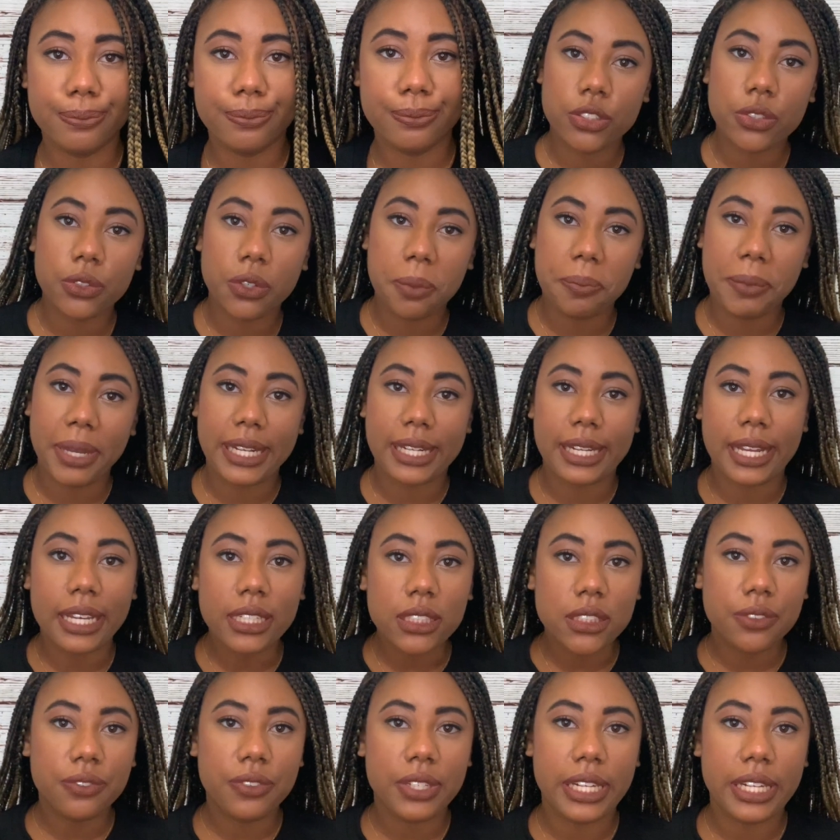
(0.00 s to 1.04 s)
So in my
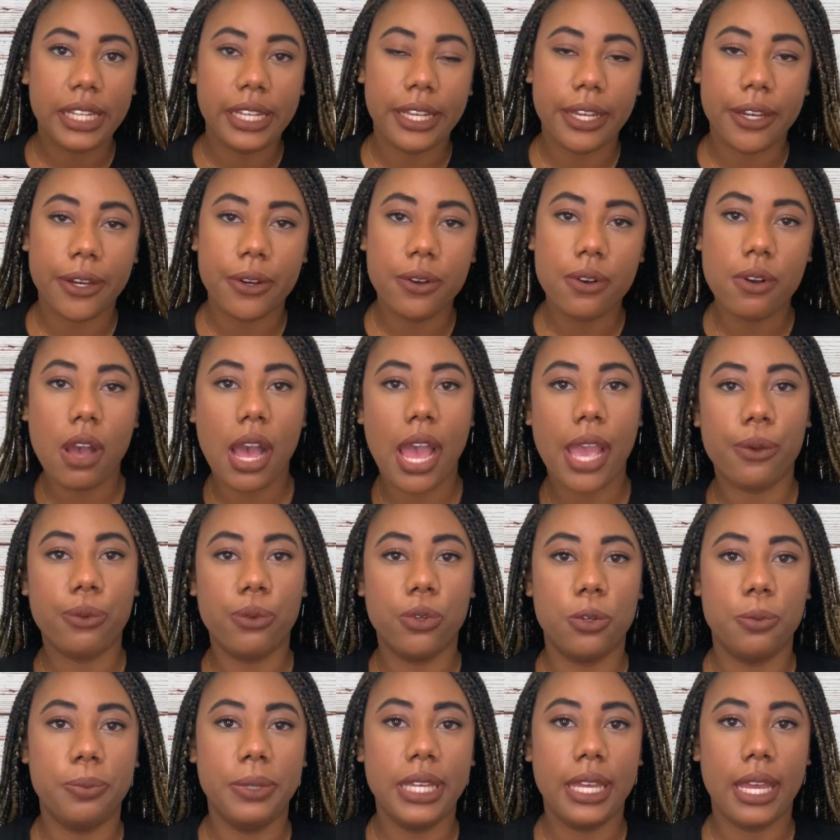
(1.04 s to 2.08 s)
next video, I
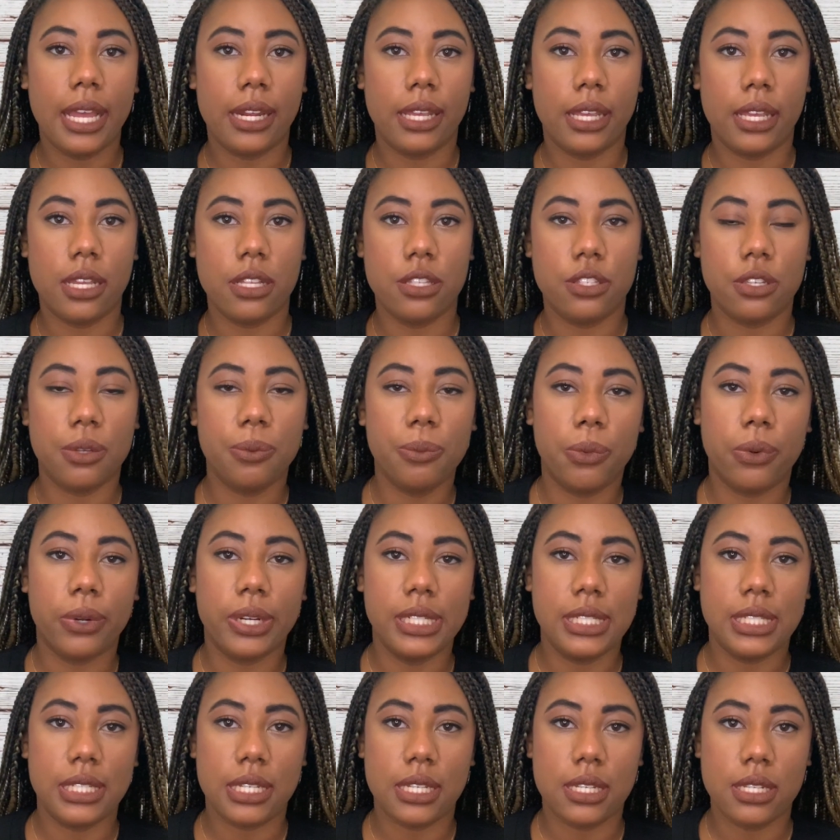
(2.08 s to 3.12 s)
will be getting into more
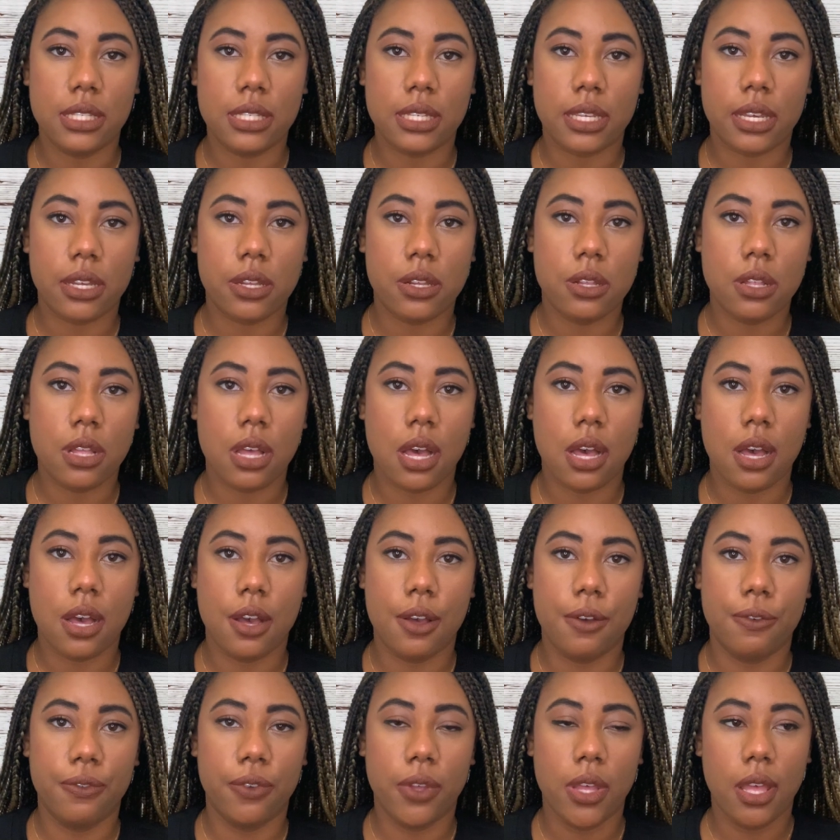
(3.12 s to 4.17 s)
detail
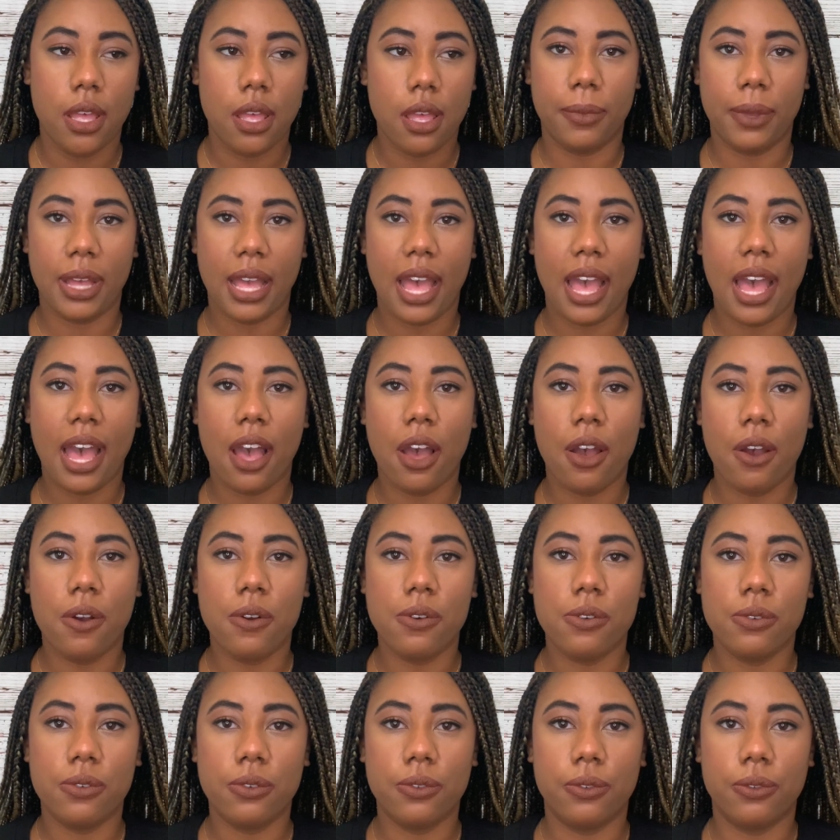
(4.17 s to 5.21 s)
of
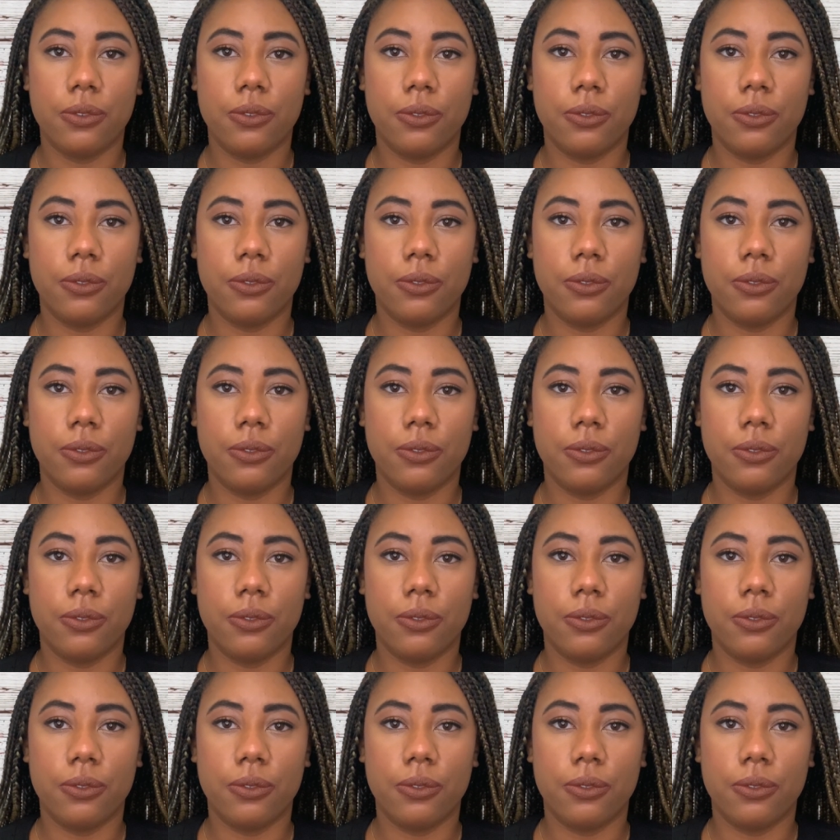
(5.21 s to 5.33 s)
how